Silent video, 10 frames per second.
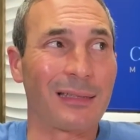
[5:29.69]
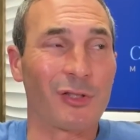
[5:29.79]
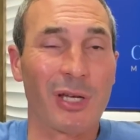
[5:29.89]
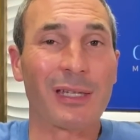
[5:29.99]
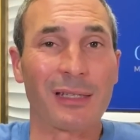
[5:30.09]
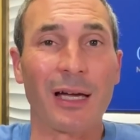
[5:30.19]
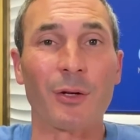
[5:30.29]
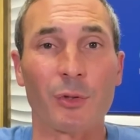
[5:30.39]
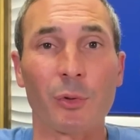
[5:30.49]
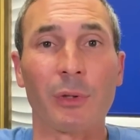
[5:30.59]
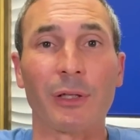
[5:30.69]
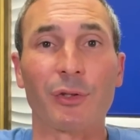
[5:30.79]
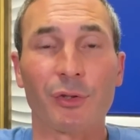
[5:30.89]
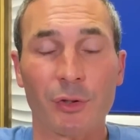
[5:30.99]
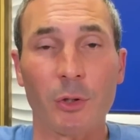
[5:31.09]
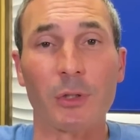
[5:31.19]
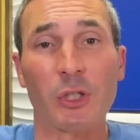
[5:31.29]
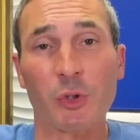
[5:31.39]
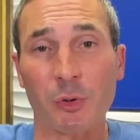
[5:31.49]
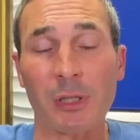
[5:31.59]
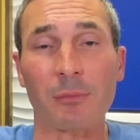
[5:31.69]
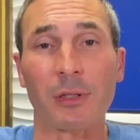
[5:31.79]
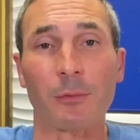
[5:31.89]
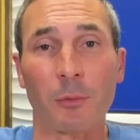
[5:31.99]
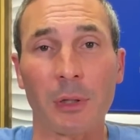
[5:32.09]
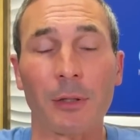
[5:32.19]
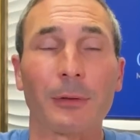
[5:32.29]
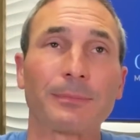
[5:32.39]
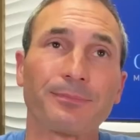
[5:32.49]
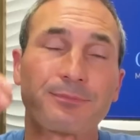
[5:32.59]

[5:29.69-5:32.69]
Jake and I are doing so extremely well.